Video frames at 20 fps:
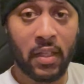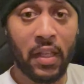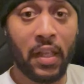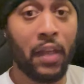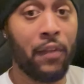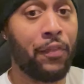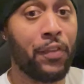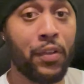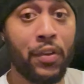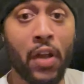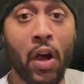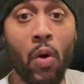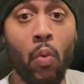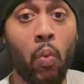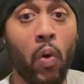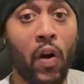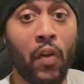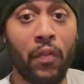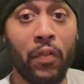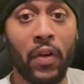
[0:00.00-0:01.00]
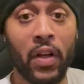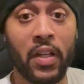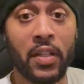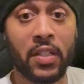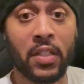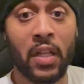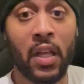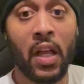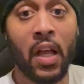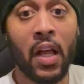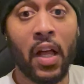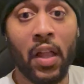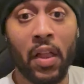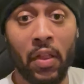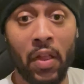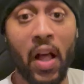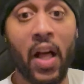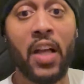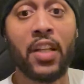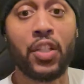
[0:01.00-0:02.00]
if you don't work for us,
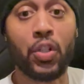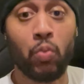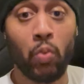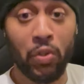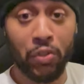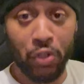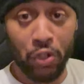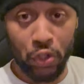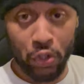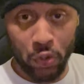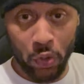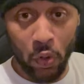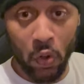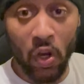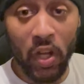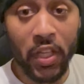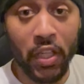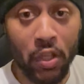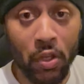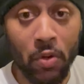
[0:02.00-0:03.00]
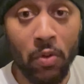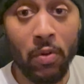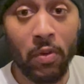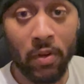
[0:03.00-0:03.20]
us will destroy you.